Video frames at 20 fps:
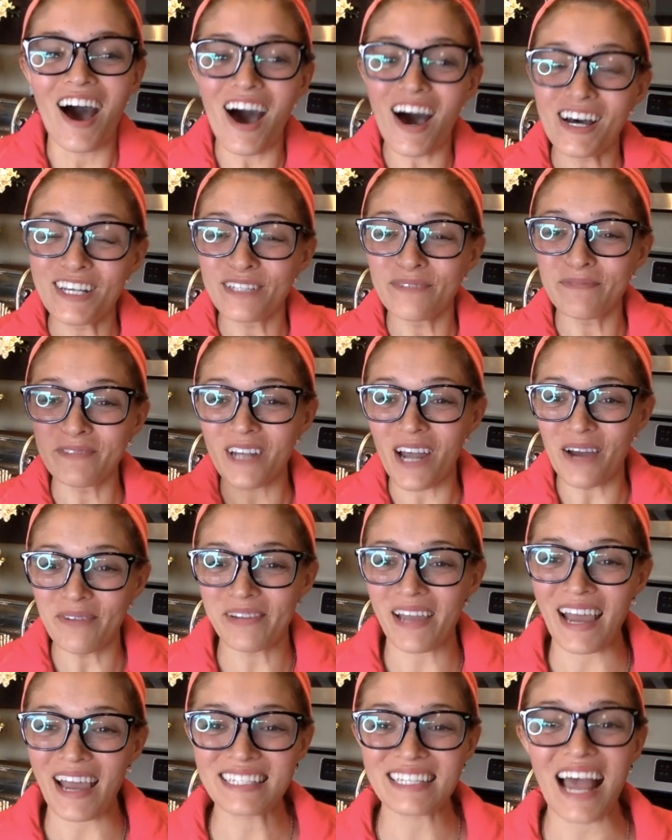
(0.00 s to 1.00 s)
Awesome job,
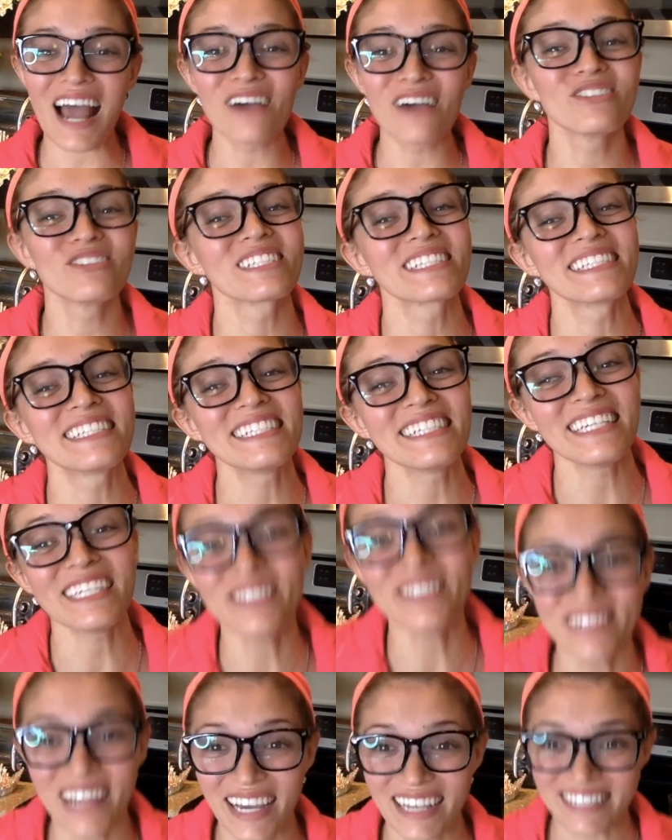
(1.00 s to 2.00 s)
guys. I will see
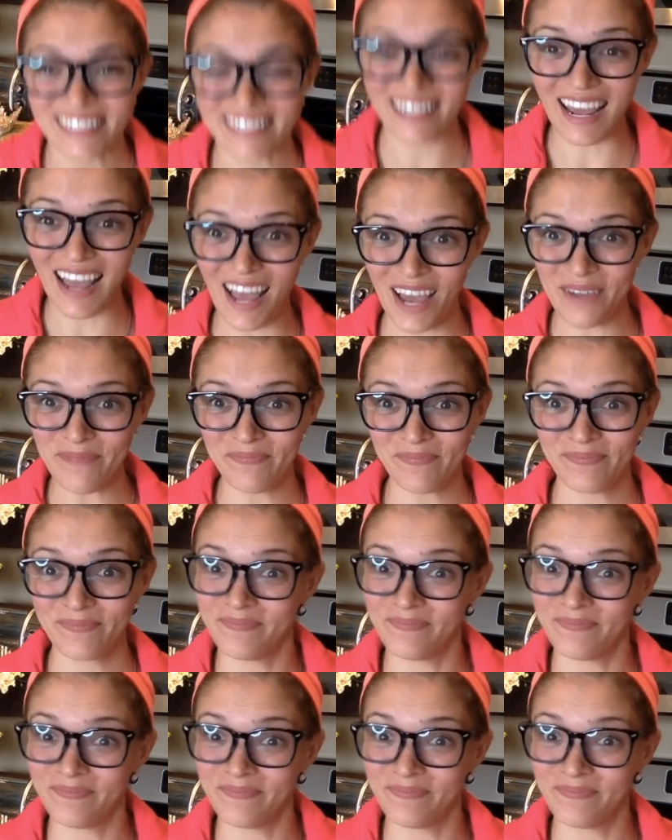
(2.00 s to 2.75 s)
you next time.